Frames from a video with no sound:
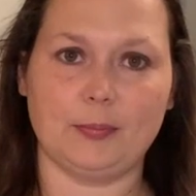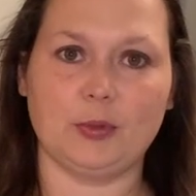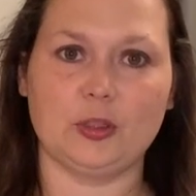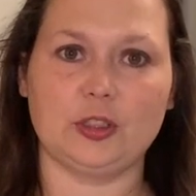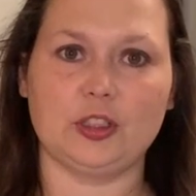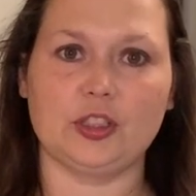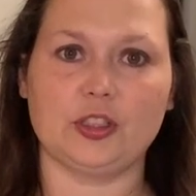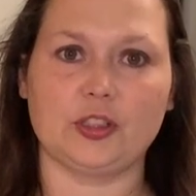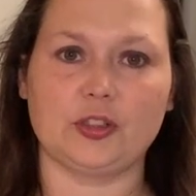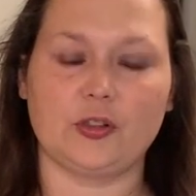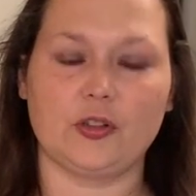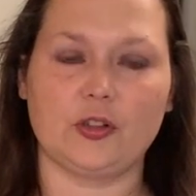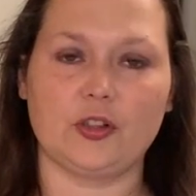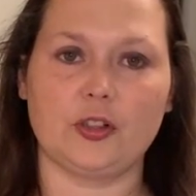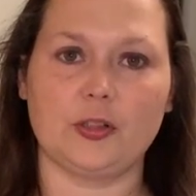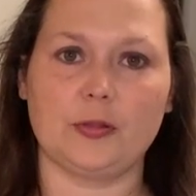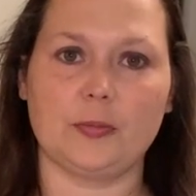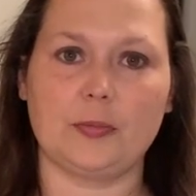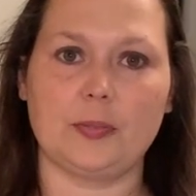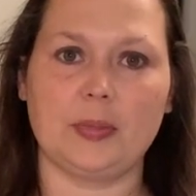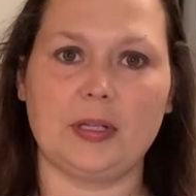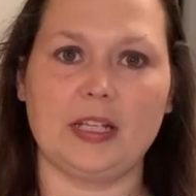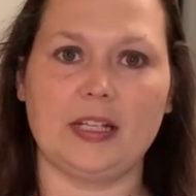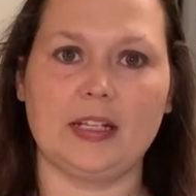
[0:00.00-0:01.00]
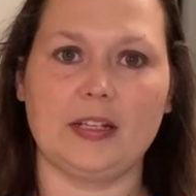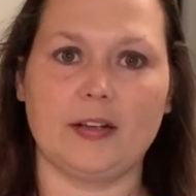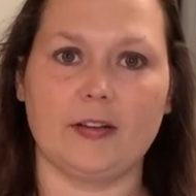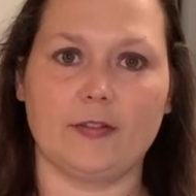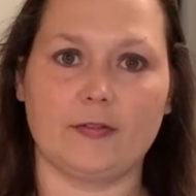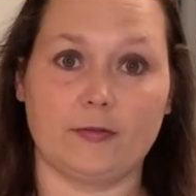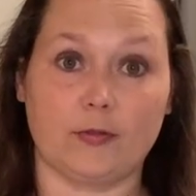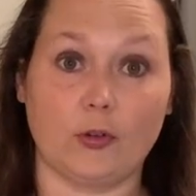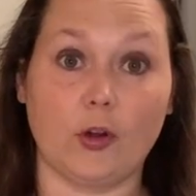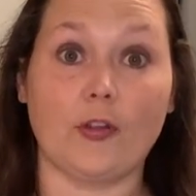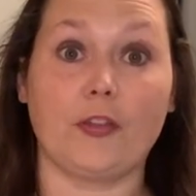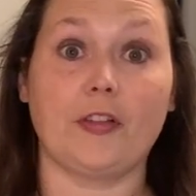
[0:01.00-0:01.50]
which is going to be
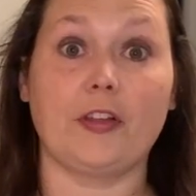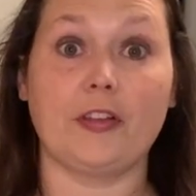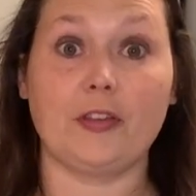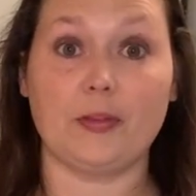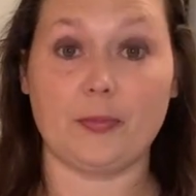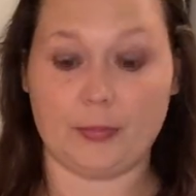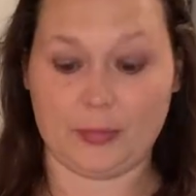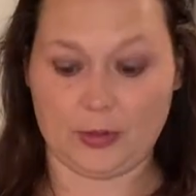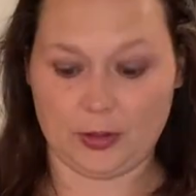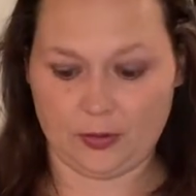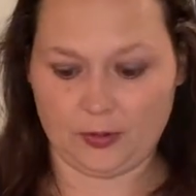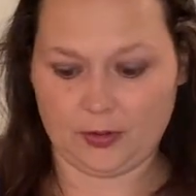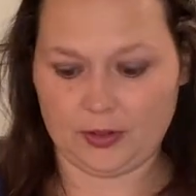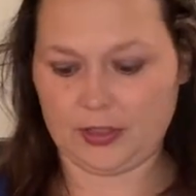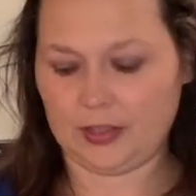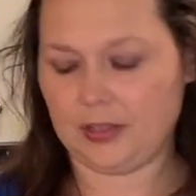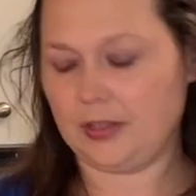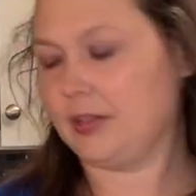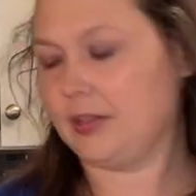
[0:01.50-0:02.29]
frothing the milk.